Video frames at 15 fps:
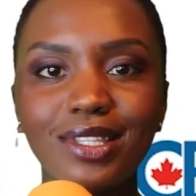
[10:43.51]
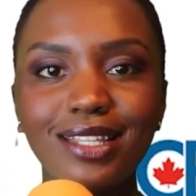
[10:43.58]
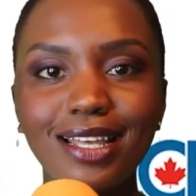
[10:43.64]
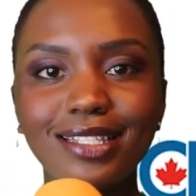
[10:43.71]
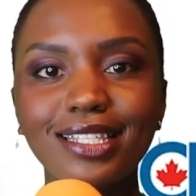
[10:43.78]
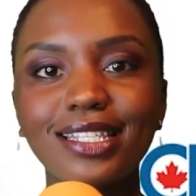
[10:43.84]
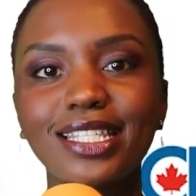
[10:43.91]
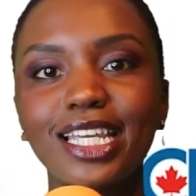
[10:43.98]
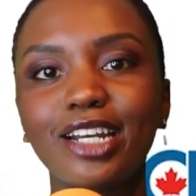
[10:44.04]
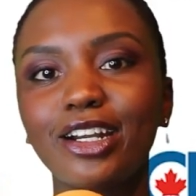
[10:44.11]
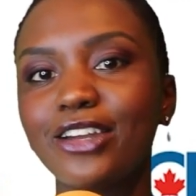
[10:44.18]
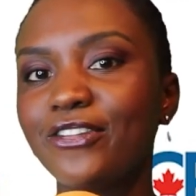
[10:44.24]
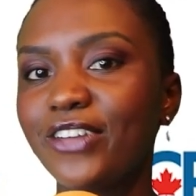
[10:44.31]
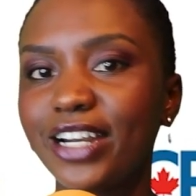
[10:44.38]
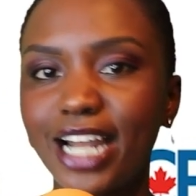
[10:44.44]

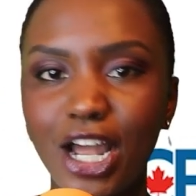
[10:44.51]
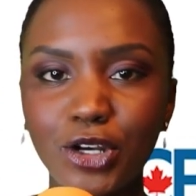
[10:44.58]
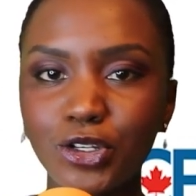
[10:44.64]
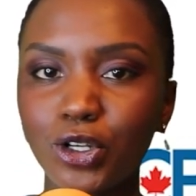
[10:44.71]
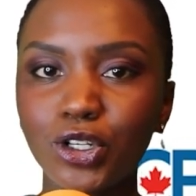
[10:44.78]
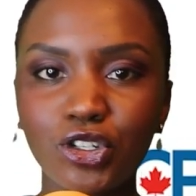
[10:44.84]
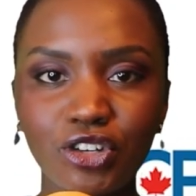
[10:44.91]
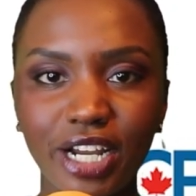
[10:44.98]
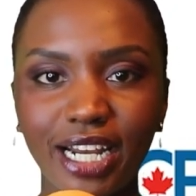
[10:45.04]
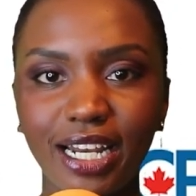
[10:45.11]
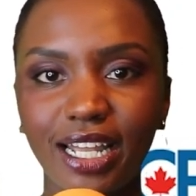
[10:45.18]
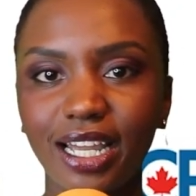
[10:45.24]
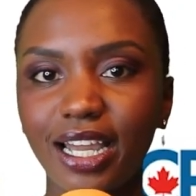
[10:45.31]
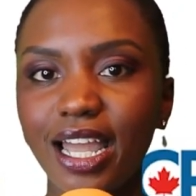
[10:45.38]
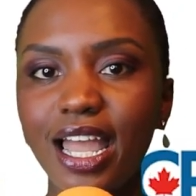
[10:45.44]
necessary financial
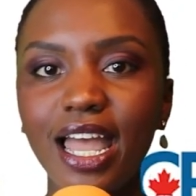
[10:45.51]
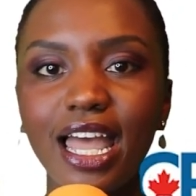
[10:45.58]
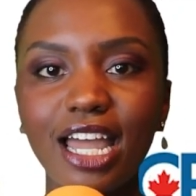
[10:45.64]
training,